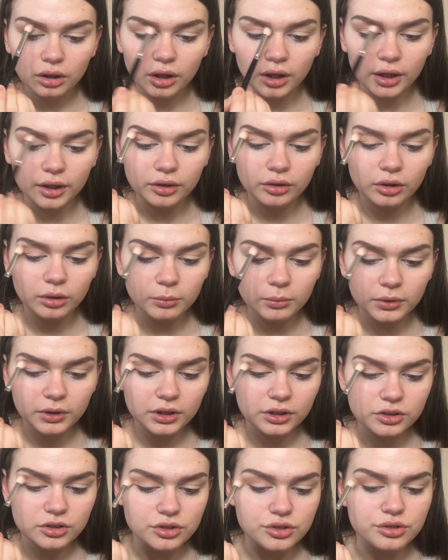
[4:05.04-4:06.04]
I
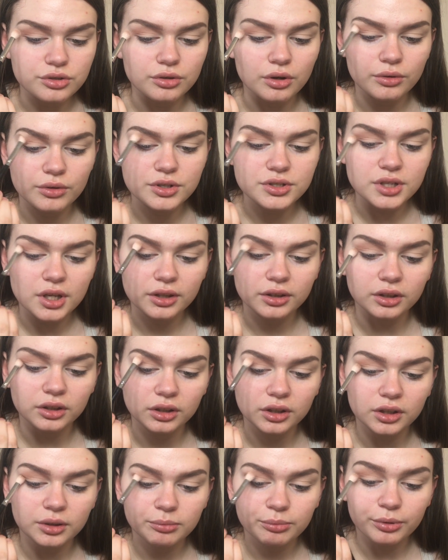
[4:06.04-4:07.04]
normally just throw this on the
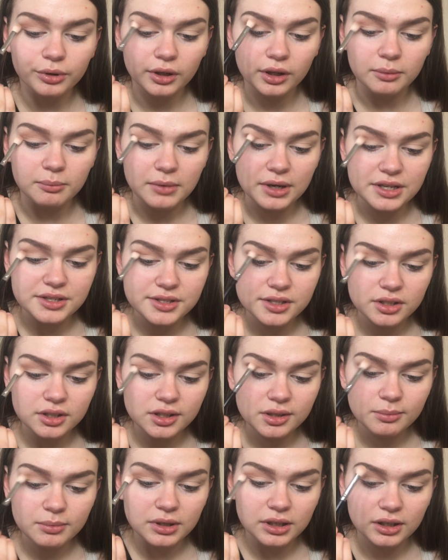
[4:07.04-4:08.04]
lid pretty
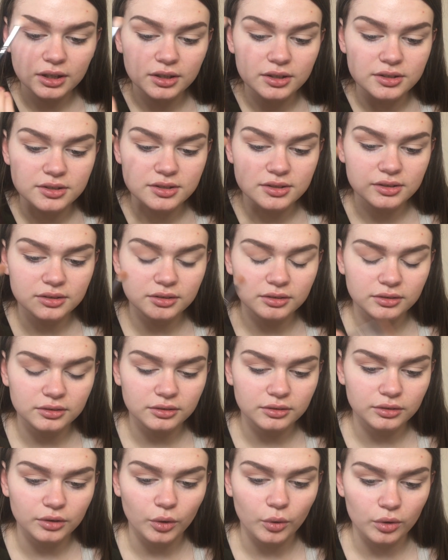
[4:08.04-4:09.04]
messily because
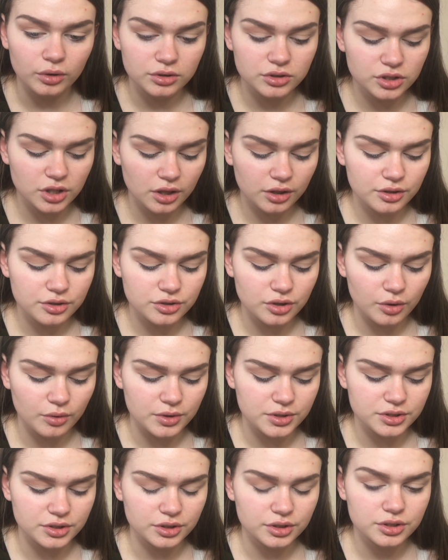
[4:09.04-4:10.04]
orange colors
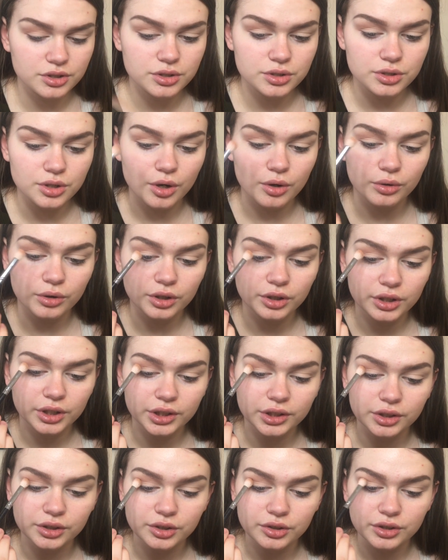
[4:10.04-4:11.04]
always look so good
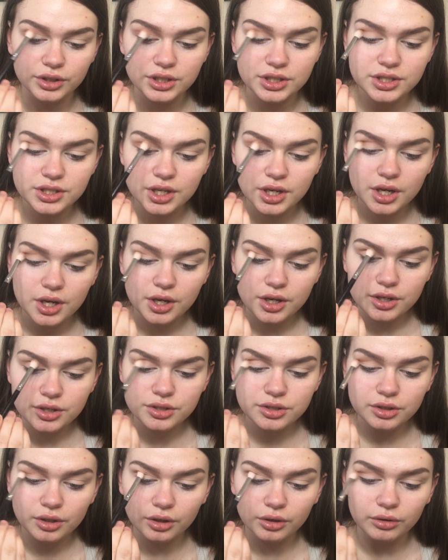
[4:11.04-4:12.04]
in the crease,
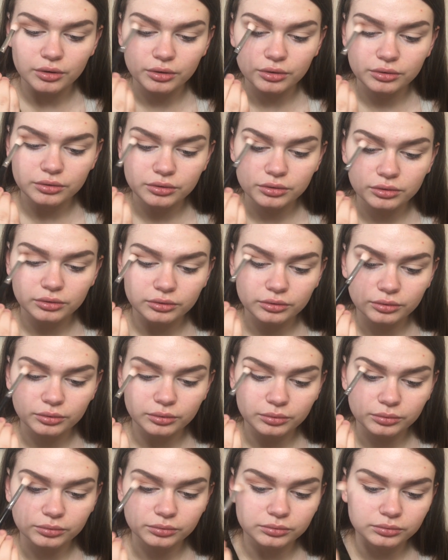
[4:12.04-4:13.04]
so
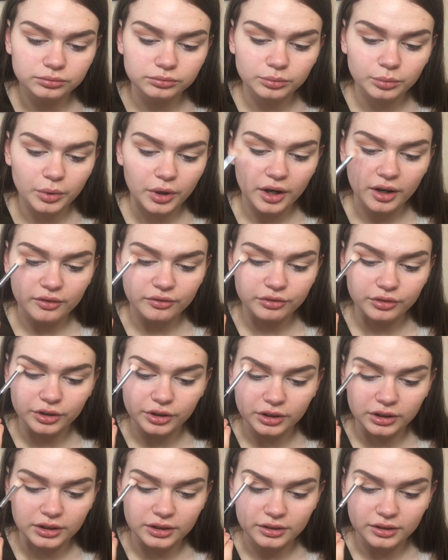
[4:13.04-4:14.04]
wherever
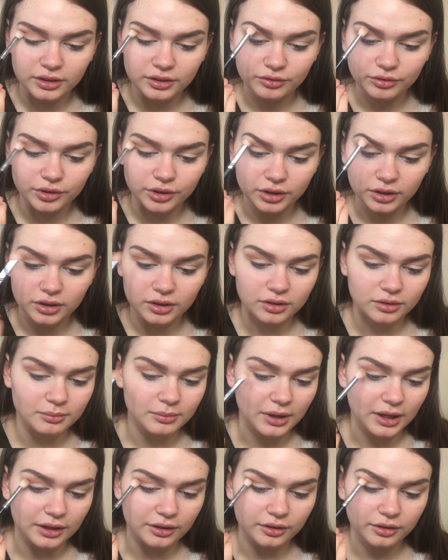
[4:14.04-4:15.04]
it is, it really doesn't
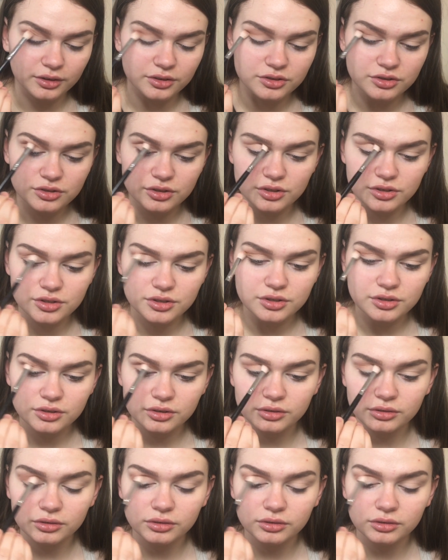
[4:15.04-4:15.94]
matter. It's just